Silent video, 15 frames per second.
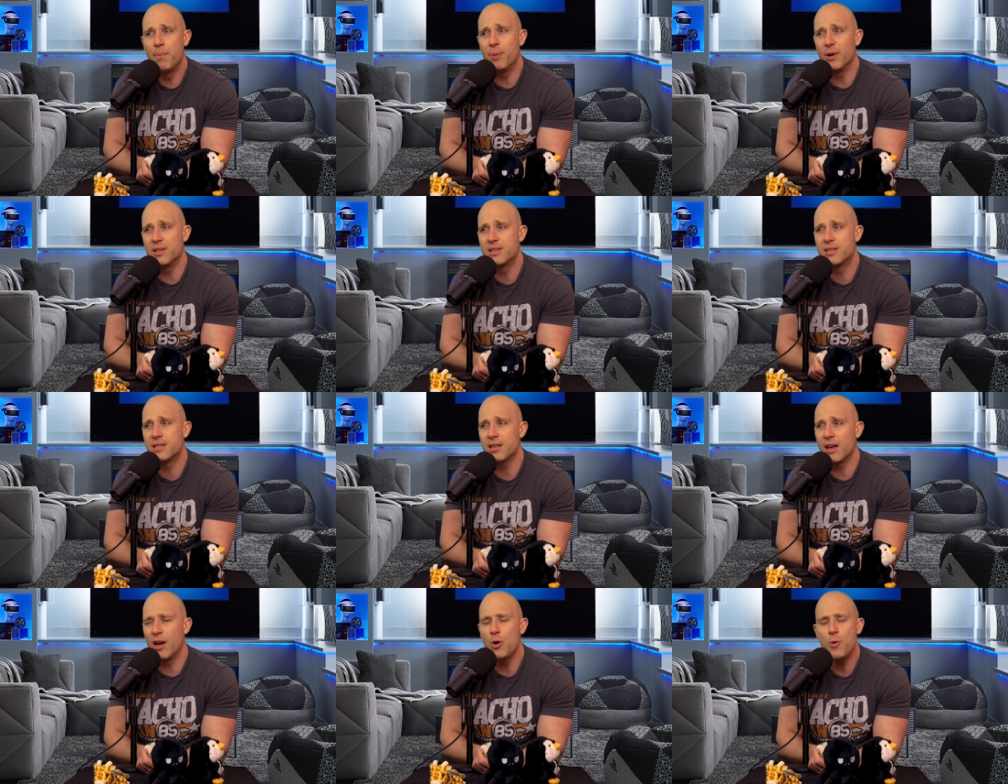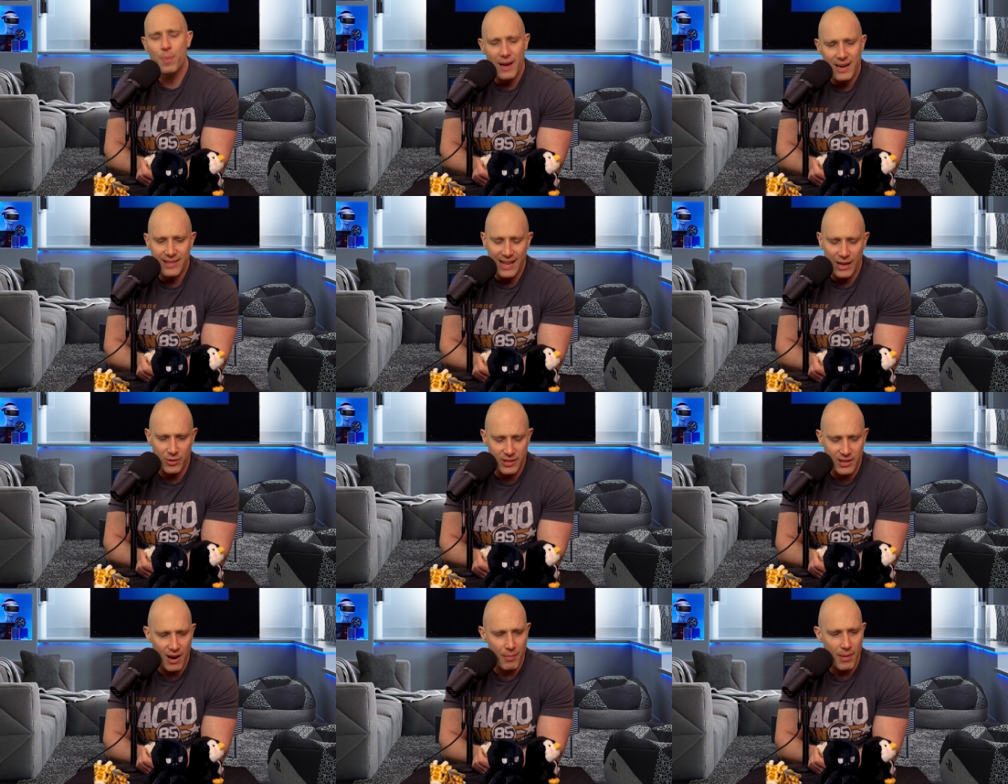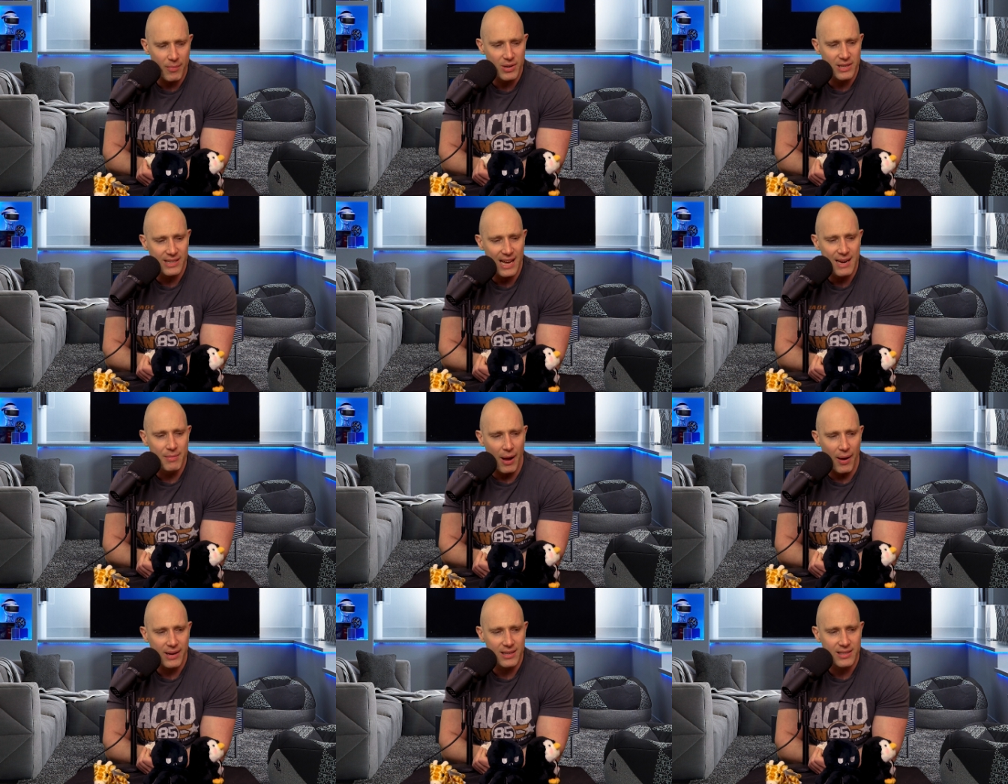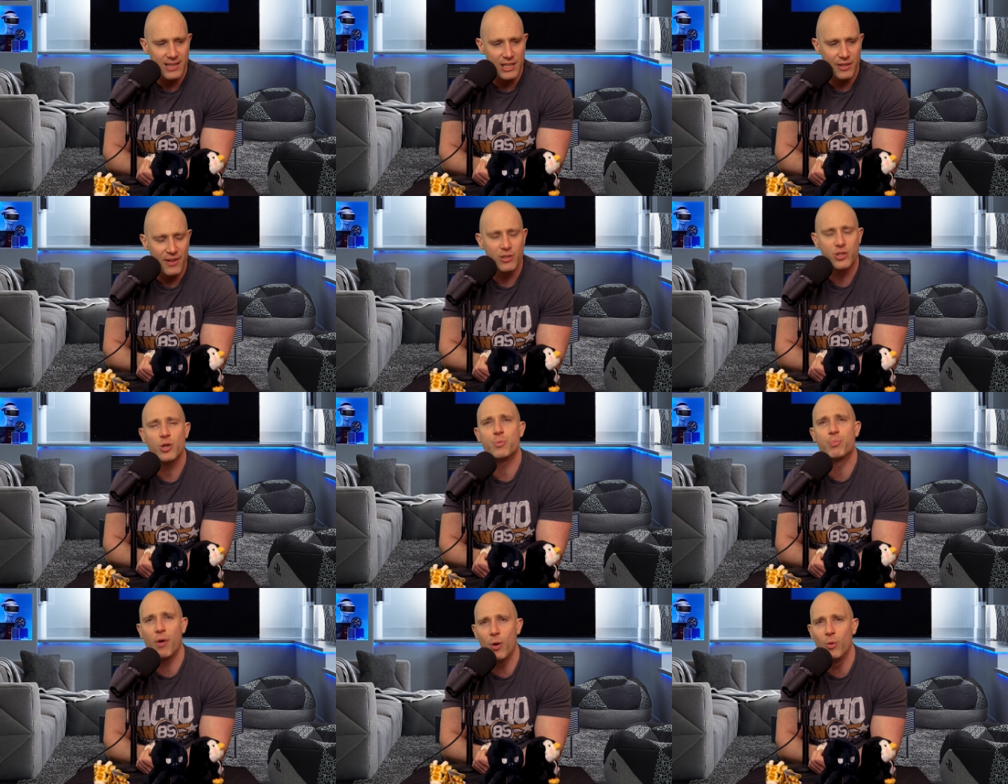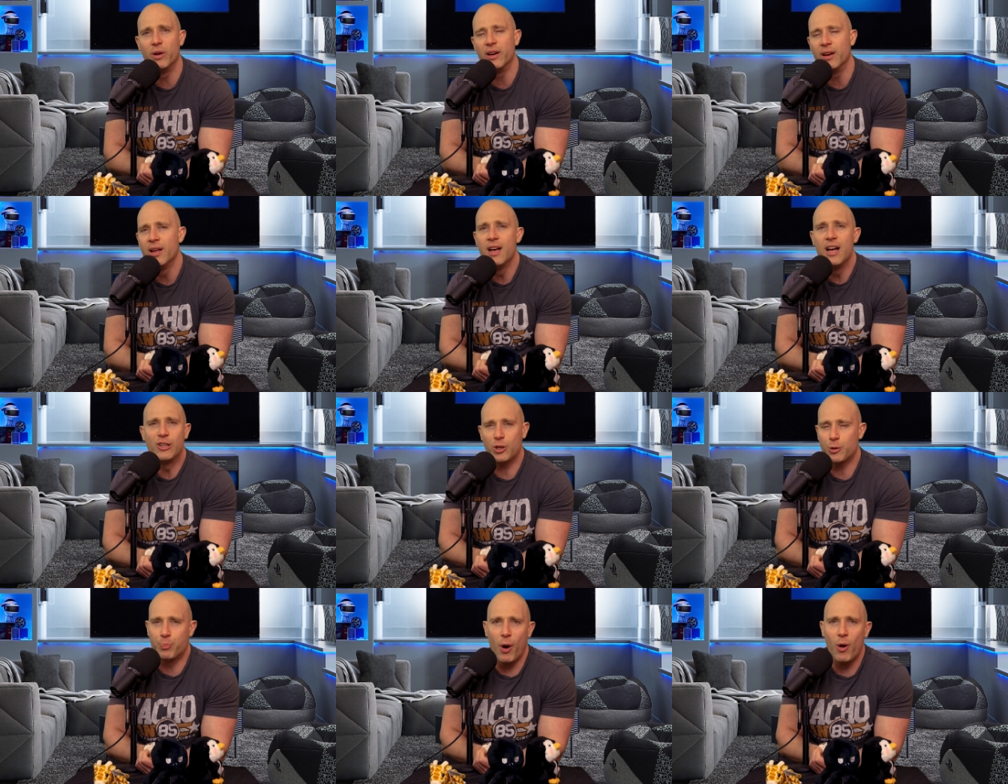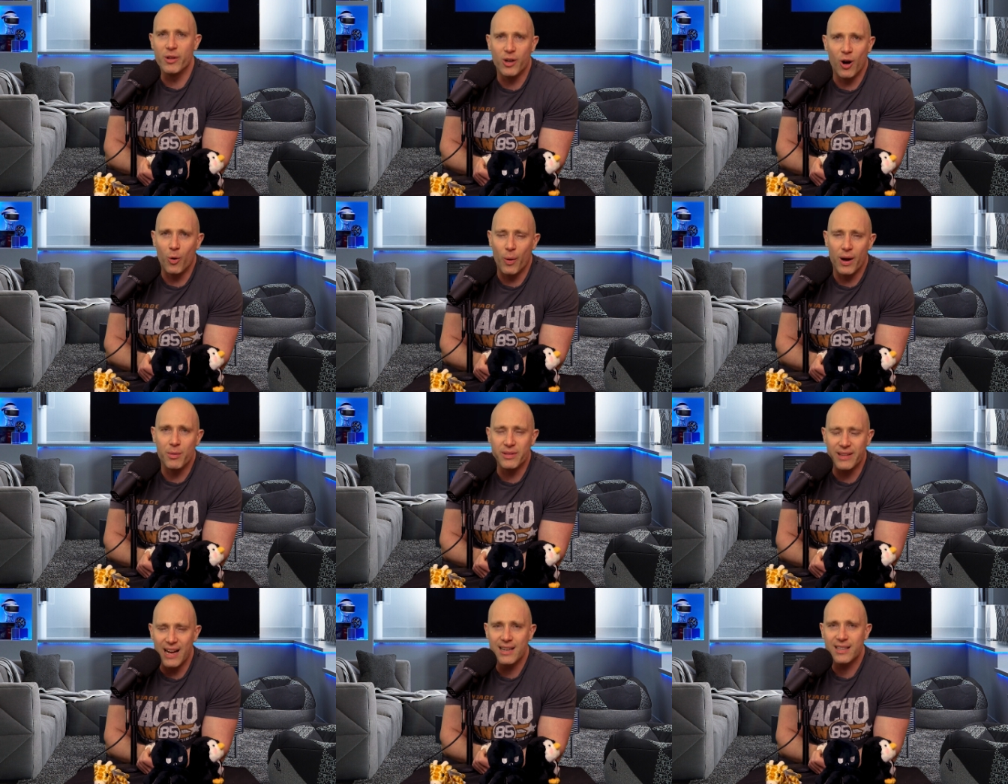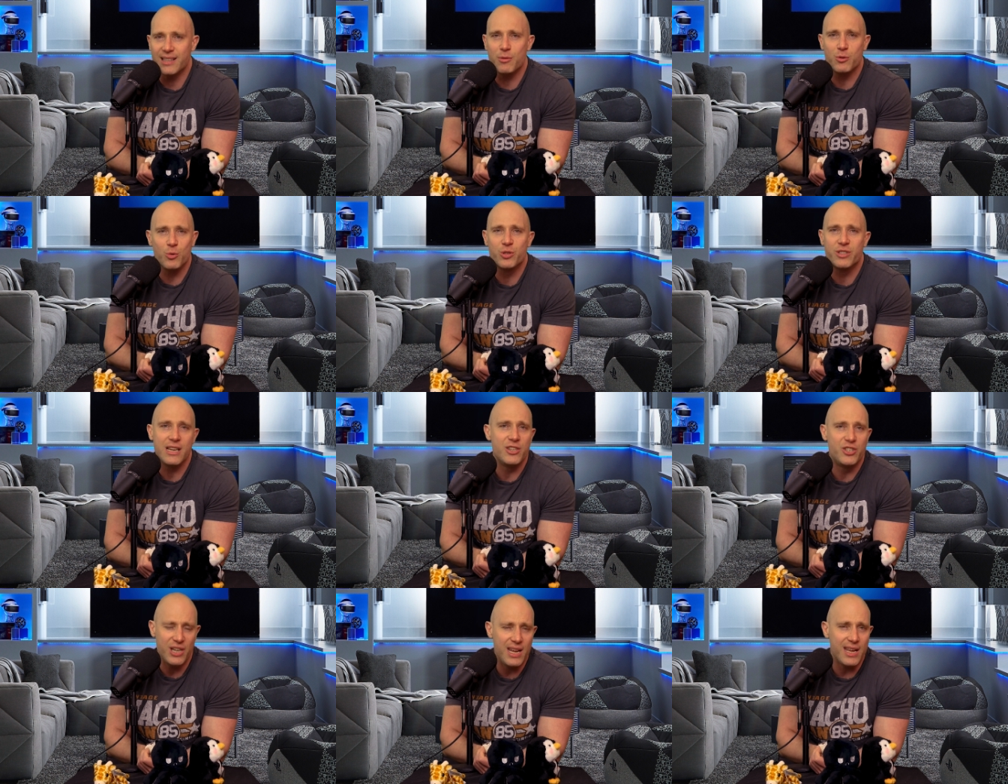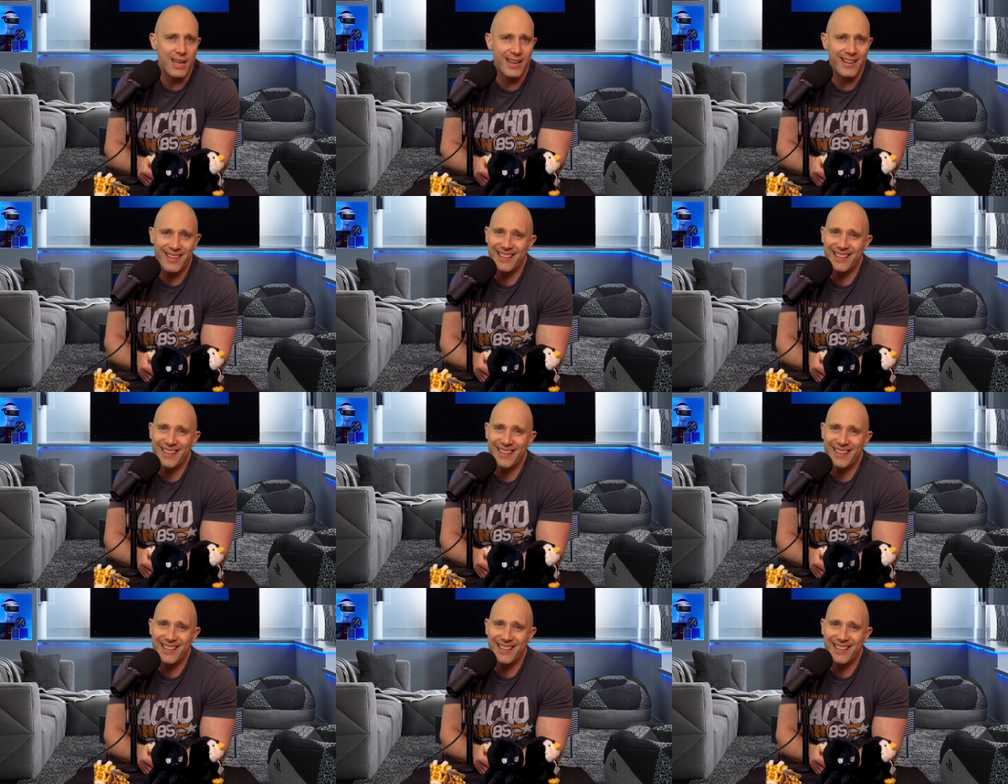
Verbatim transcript: But uh, who played Thanos? I can't remember his name now. I can see his face. Josh Brolin. Josh Brolin got away with that because that was all CG.